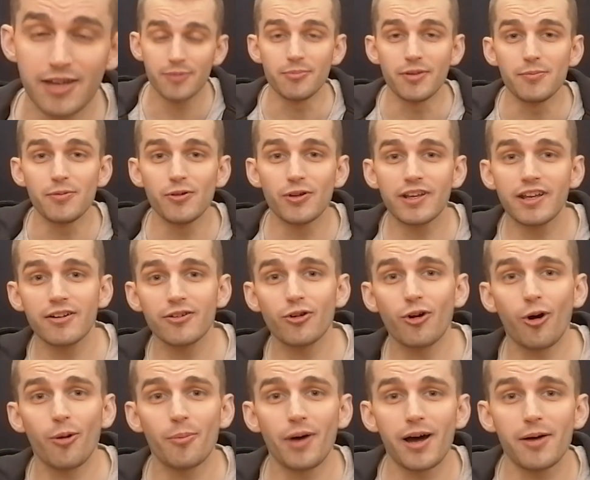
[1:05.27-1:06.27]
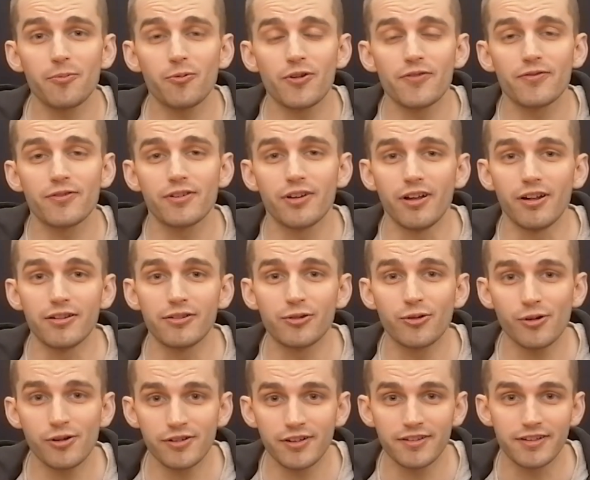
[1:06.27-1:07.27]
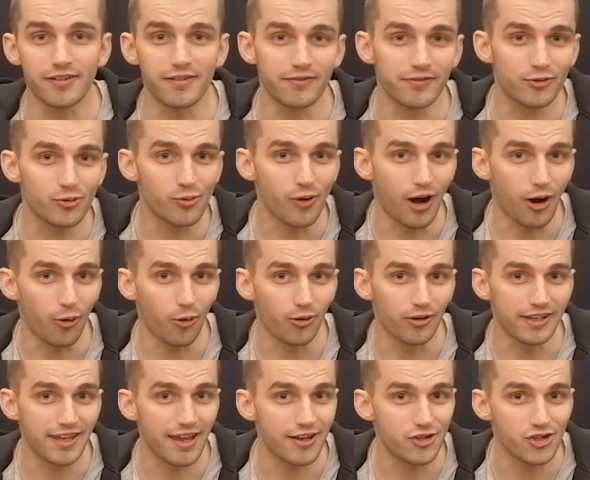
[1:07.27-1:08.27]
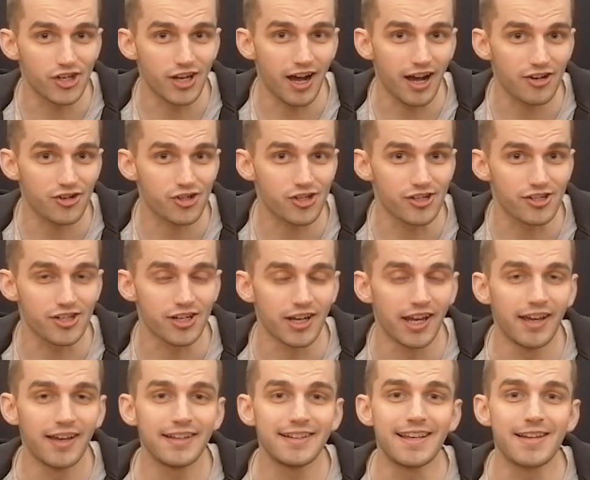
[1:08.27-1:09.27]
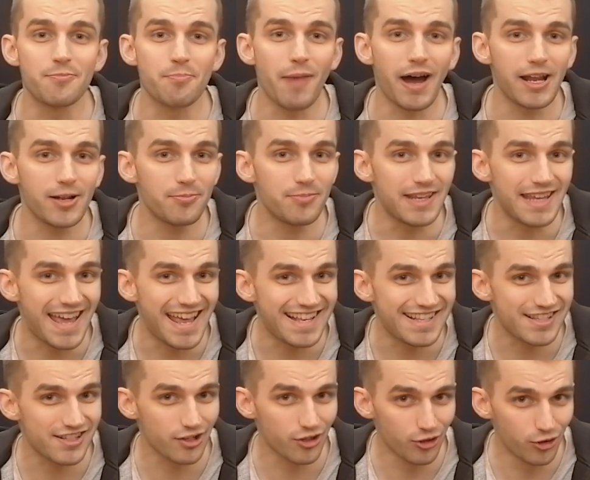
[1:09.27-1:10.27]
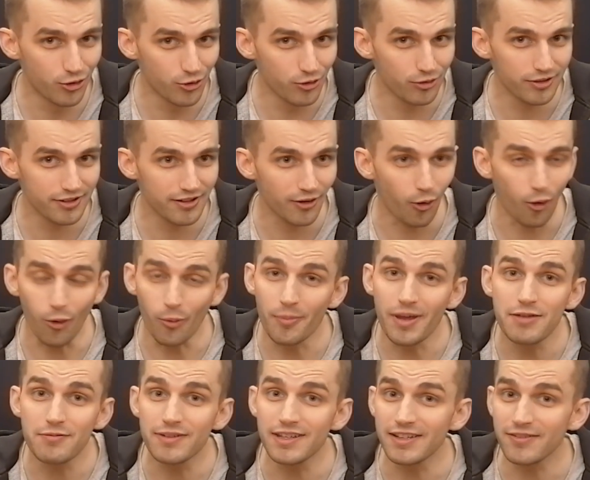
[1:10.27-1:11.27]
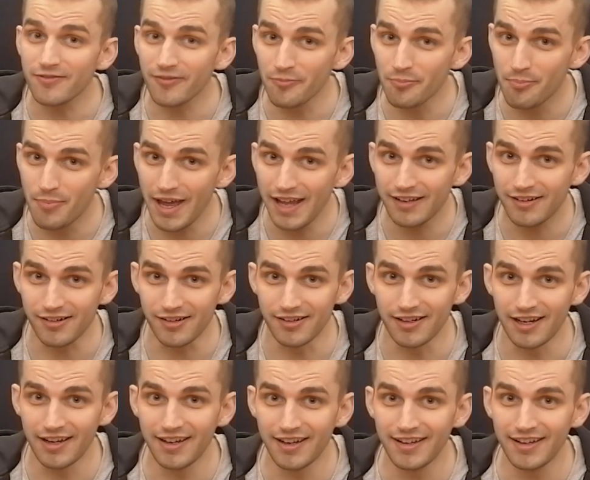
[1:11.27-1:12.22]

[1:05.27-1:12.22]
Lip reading: Maybe we can come up with an alternative to our Kenshi hashish that might be as good or maybe even better